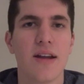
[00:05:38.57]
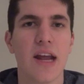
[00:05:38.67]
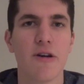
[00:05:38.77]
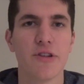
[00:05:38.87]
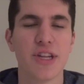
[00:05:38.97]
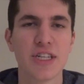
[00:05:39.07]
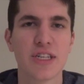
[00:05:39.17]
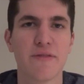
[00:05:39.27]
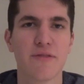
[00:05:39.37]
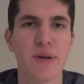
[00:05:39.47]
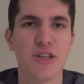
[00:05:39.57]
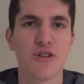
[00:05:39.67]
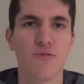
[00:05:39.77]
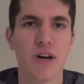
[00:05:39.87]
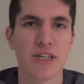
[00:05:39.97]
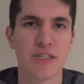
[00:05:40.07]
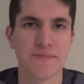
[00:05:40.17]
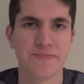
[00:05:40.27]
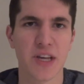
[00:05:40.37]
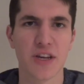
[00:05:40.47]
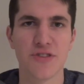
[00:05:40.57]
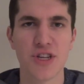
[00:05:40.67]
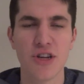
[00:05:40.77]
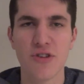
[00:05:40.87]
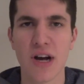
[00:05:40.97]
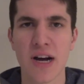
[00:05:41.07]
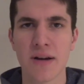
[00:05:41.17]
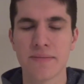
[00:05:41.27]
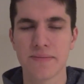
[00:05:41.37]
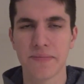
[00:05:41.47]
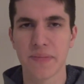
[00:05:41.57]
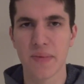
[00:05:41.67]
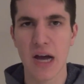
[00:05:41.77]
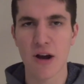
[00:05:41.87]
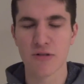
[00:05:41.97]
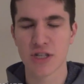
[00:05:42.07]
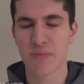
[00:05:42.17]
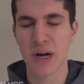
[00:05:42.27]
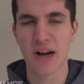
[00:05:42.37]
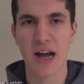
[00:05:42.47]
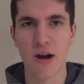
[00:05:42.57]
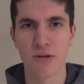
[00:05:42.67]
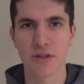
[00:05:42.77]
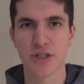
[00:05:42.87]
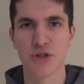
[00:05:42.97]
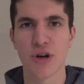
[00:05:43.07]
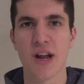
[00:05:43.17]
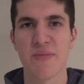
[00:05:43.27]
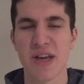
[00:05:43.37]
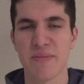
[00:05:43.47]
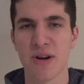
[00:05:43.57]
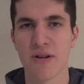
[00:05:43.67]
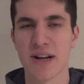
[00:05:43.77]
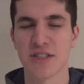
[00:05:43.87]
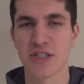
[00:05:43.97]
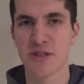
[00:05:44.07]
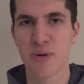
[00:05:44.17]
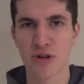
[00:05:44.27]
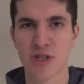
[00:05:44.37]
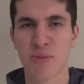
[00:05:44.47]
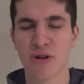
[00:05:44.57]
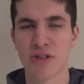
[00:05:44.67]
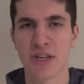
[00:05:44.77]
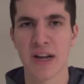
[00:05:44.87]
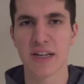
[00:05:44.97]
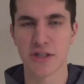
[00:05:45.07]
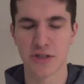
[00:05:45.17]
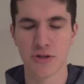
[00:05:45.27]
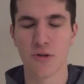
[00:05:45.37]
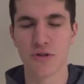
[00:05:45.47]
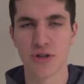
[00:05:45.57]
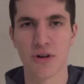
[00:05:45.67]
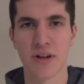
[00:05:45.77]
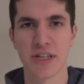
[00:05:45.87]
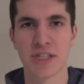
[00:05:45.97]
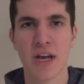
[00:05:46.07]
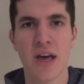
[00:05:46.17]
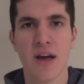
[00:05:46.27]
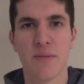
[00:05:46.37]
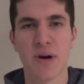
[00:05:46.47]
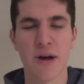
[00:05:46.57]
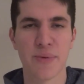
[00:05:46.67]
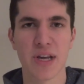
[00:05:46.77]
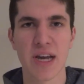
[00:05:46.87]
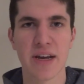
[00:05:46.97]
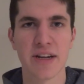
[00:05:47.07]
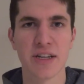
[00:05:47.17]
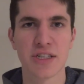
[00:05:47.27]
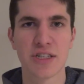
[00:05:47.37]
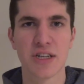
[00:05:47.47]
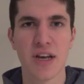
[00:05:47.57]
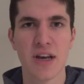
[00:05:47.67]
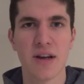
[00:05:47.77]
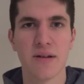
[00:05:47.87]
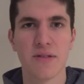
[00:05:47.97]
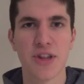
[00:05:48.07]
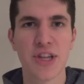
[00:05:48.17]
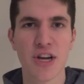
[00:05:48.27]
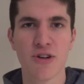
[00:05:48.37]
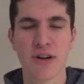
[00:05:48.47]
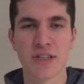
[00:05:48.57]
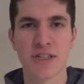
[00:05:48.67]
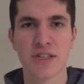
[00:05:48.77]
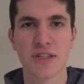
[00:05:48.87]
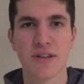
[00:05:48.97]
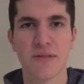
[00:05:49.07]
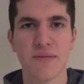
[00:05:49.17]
Now, this information it continued on hours upon hours to try to paint Barrett as a spokesperson, as a pseudo-journalist, propagandist, theorist,